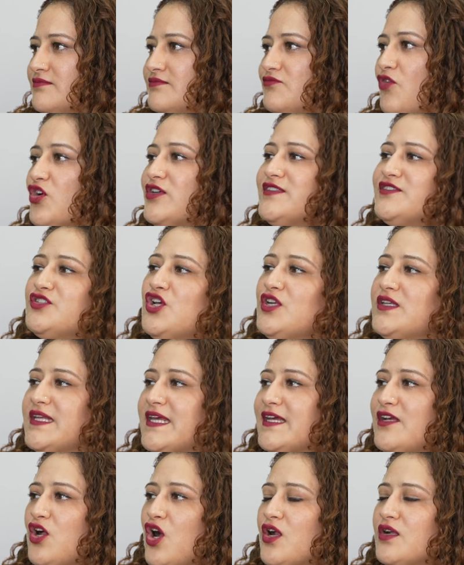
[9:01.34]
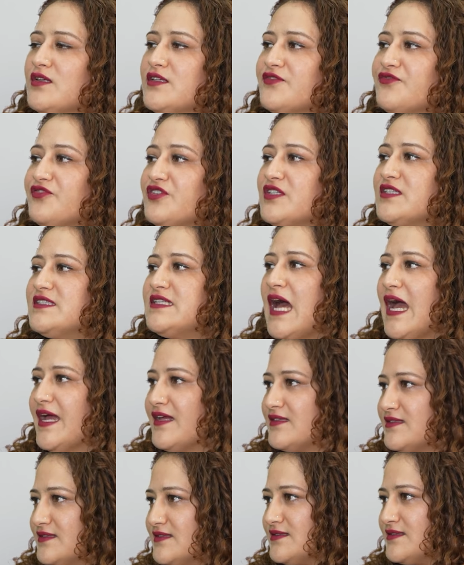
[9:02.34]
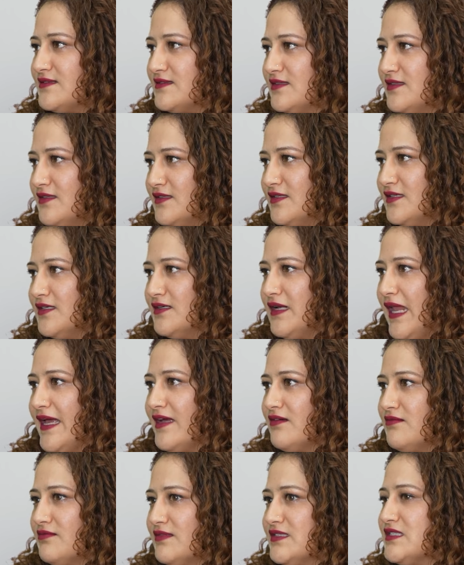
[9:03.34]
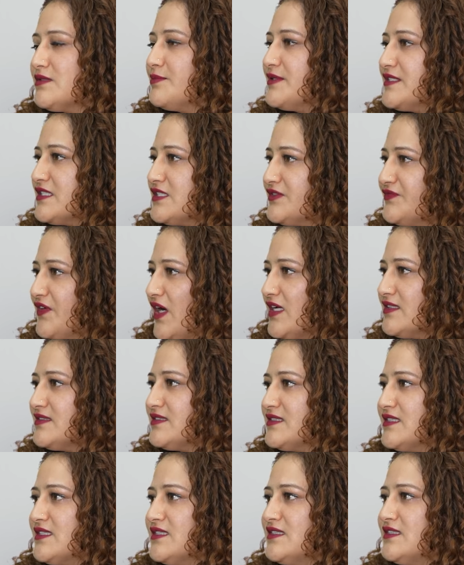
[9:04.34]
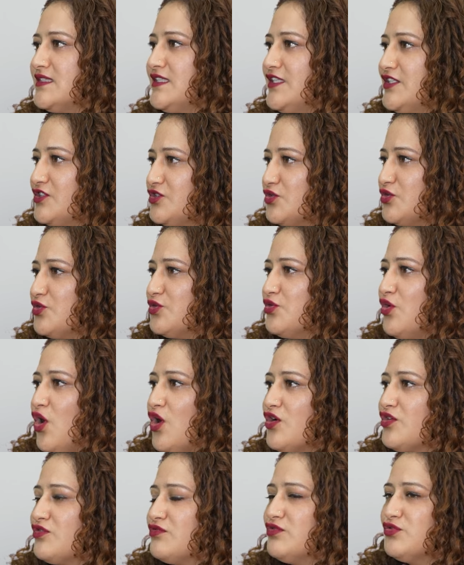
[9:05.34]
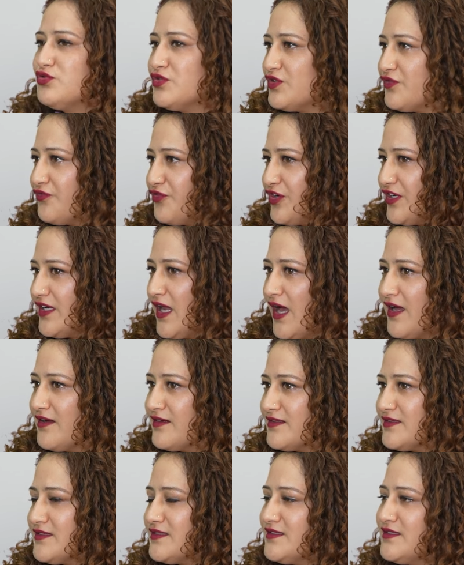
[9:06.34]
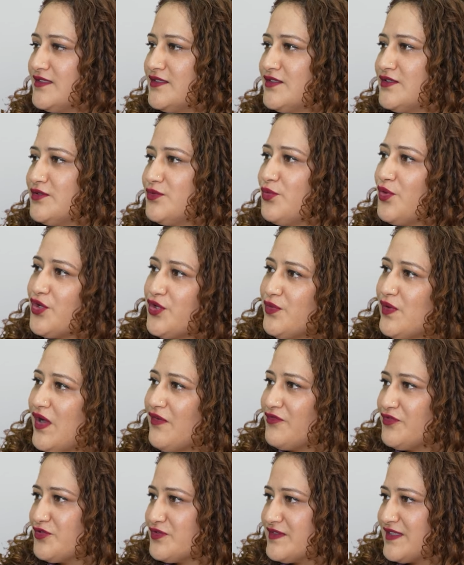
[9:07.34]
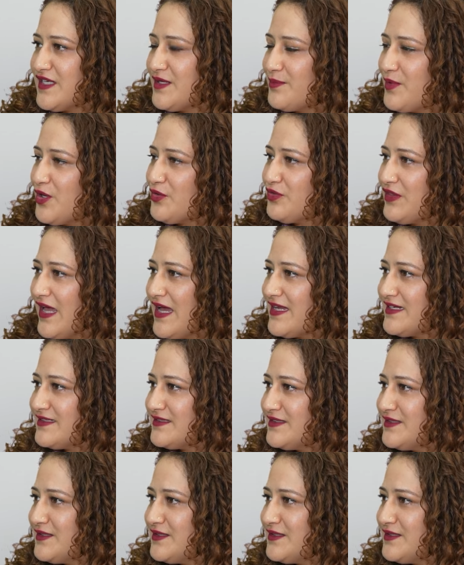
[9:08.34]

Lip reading: What is your take on different diets like intermittent fasting, keto or gluten-free diet? What do you have to say about that?